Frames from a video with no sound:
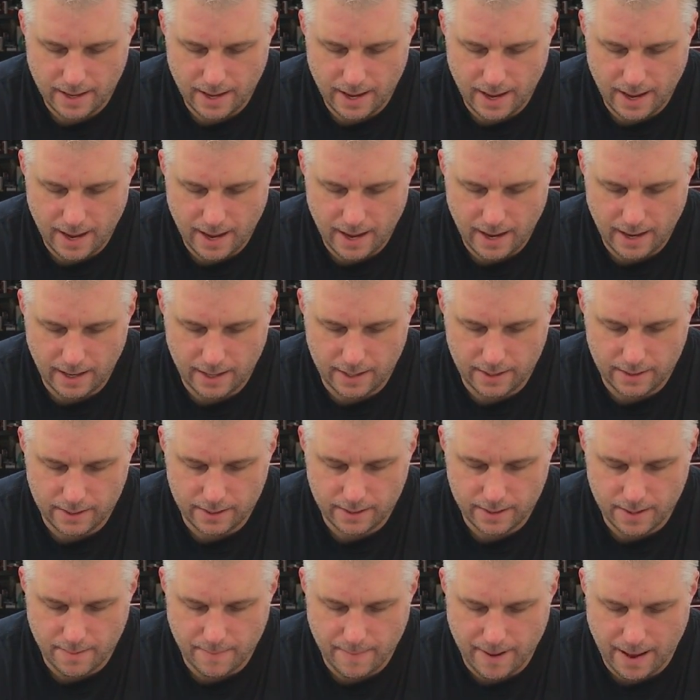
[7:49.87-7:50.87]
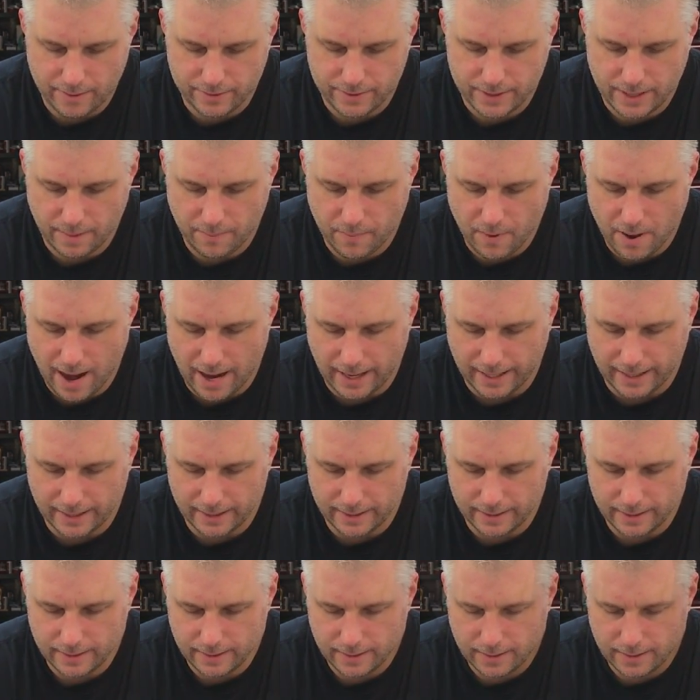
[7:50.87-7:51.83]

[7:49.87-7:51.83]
and a mounting bracket.